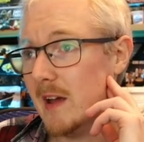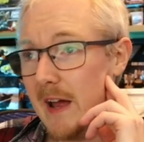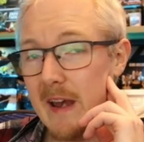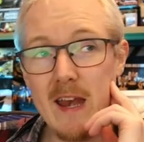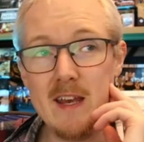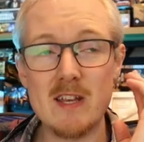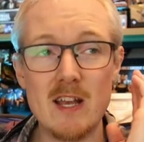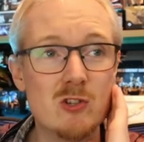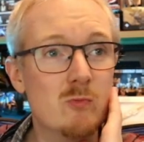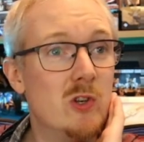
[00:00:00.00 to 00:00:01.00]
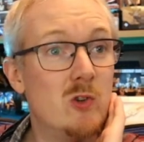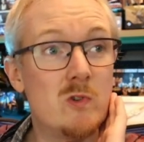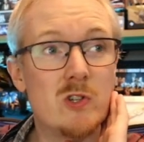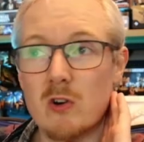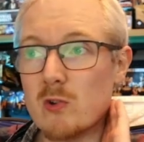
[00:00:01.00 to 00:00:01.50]
And any section we
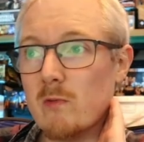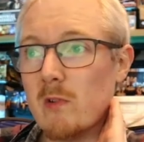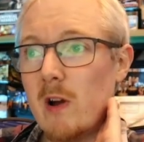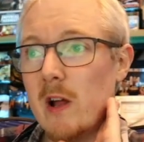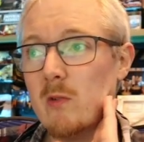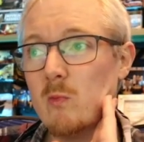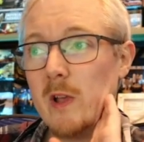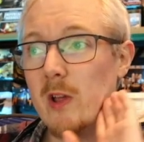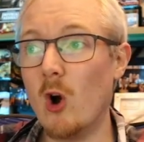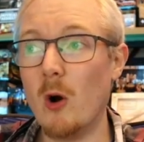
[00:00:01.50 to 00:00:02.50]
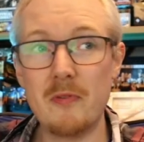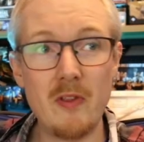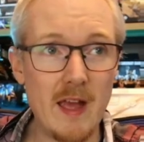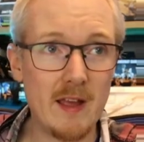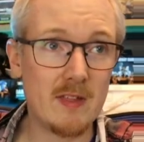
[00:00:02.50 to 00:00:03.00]
do start to overrun, we can
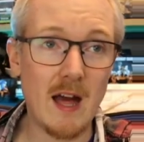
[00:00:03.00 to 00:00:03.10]
obsec